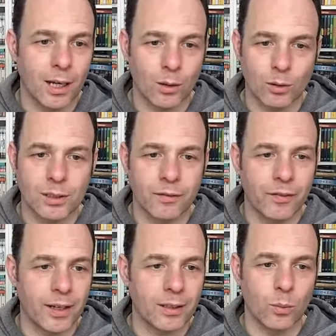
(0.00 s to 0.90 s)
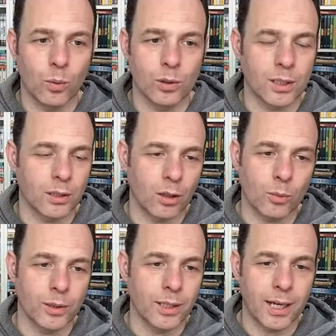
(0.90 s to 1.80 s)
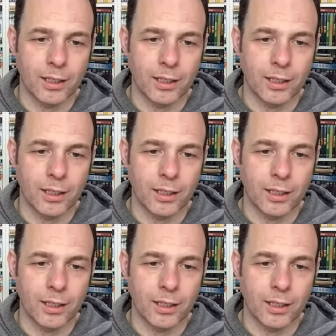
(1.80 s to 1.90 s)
A Lonesome Fan was another one that